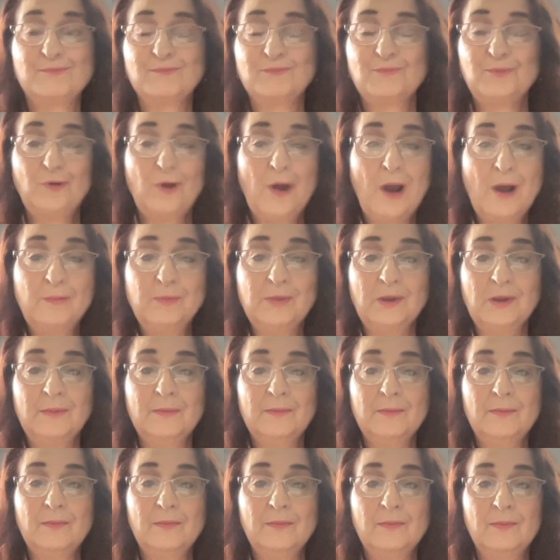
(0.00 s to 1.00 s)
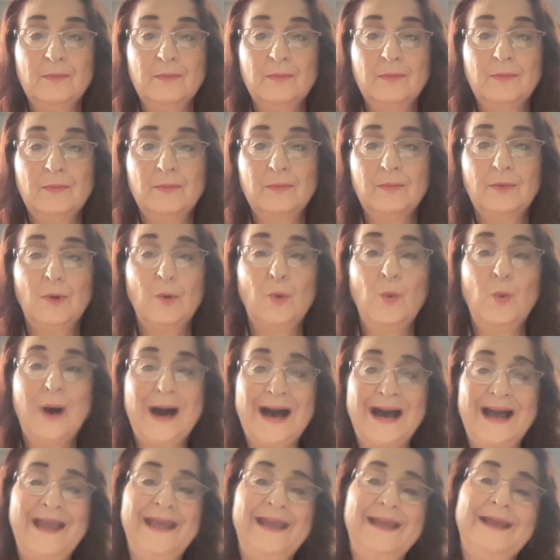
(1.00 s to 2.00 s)
problem,
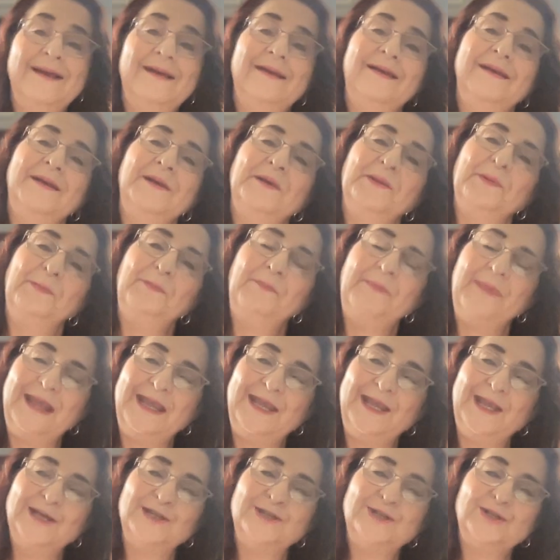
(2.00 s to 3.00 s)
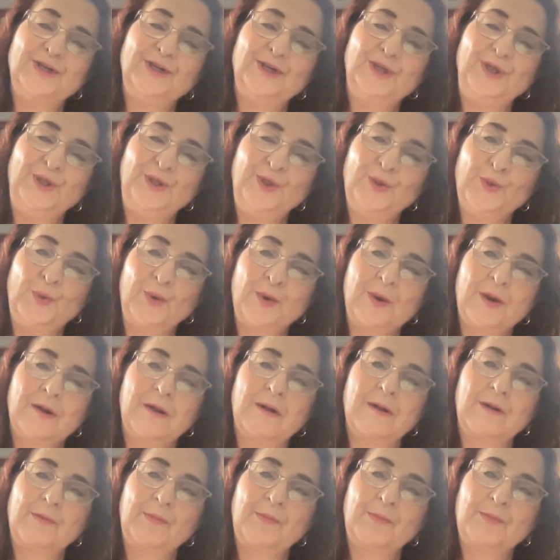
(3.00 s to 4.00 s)
why make it your
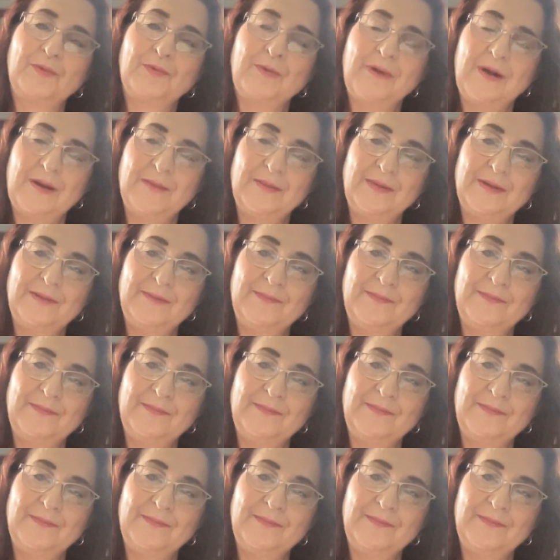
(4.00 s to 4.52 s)
problem?